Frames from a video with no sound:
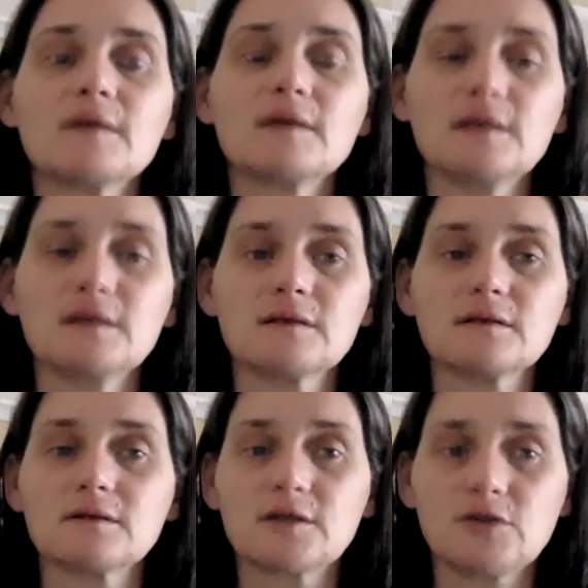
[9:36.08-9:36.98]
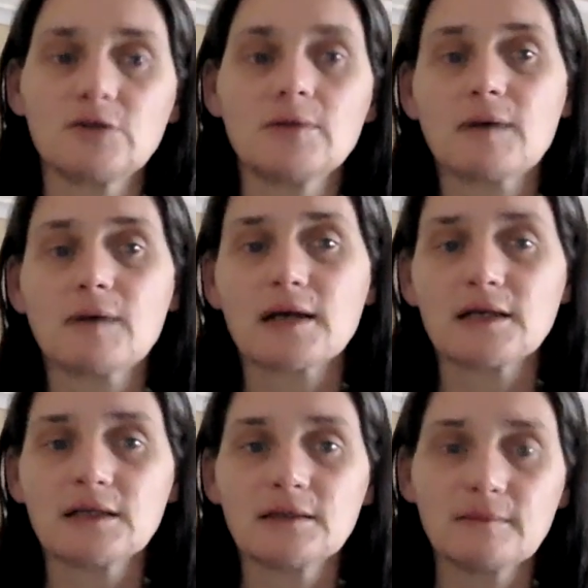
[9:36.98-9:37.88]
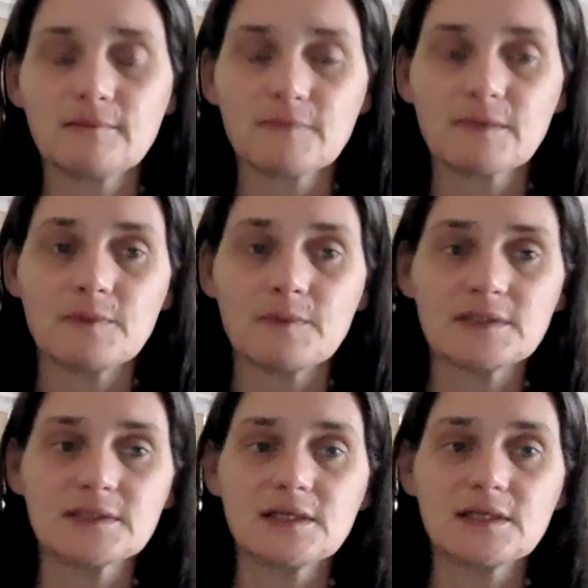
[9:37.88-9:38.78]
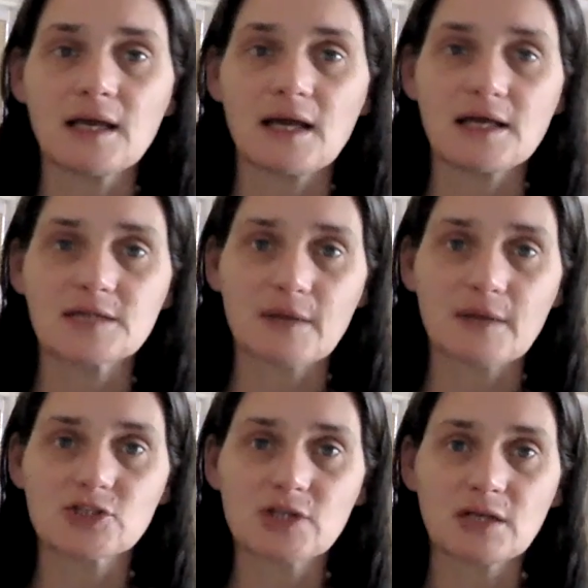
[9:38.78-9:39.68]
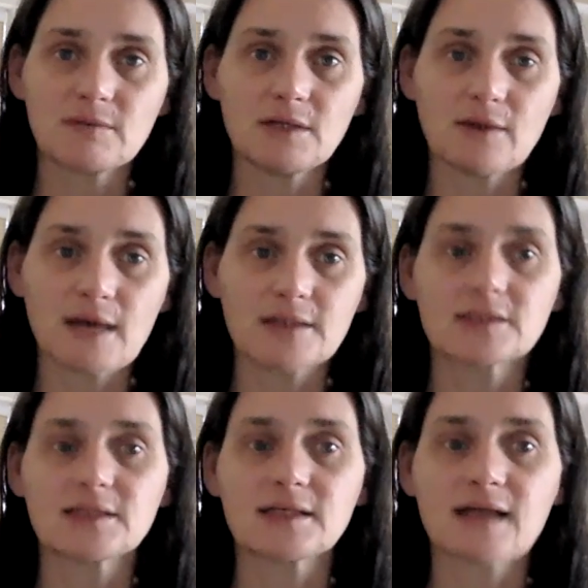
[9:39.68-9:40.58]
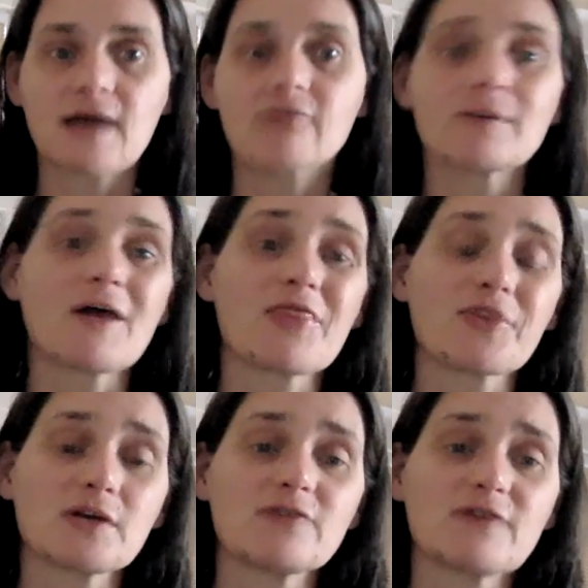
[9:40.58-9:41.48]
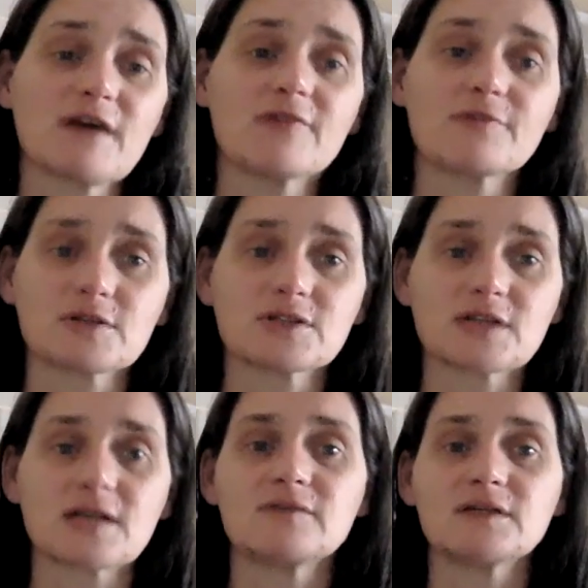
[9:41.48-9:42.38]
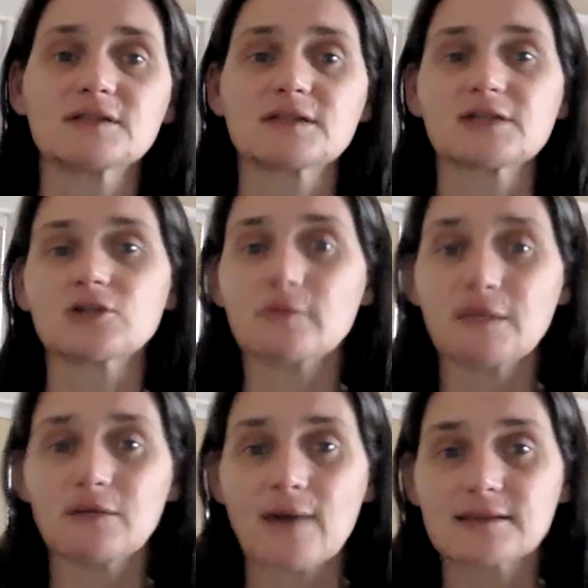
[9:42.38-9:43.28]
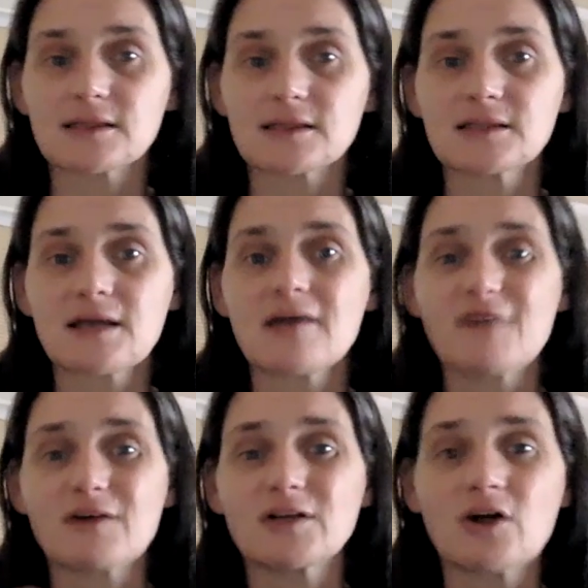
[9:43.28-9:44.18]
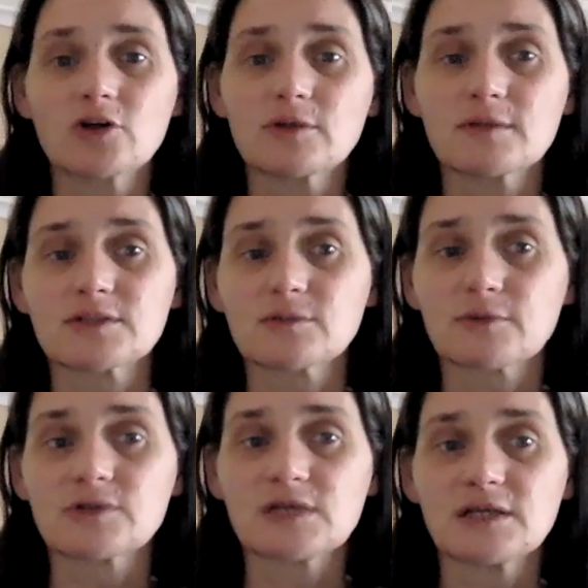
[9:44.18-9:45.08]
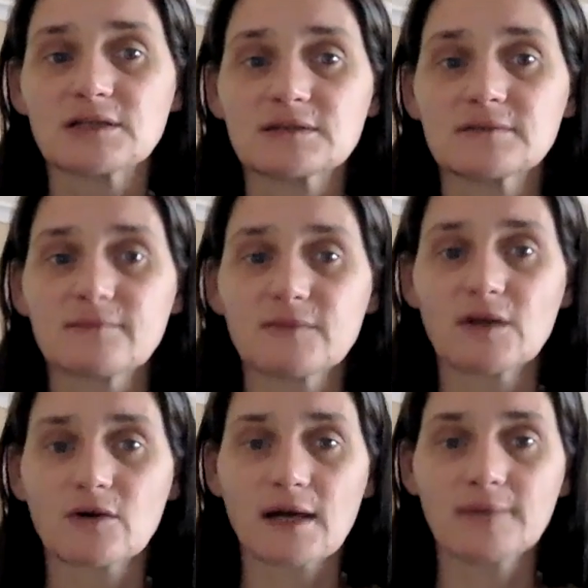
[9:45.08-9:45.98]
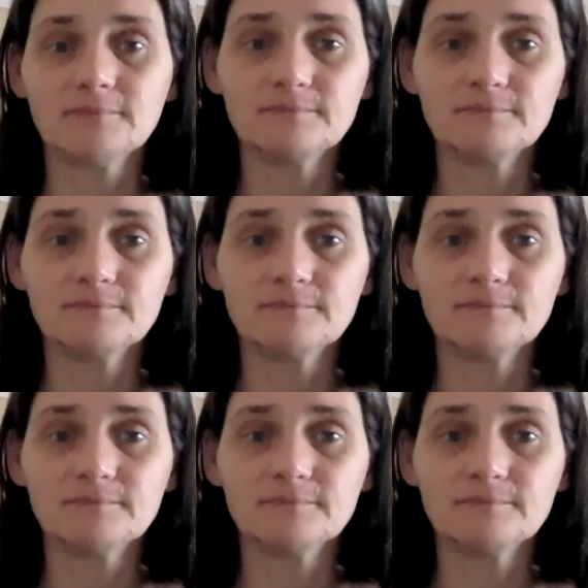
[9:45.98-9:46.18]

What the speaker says: in the human body, BCAAs, branched chain amino acids, account for about 35% of the essential amino acids found in all your muscle proteins. Okay.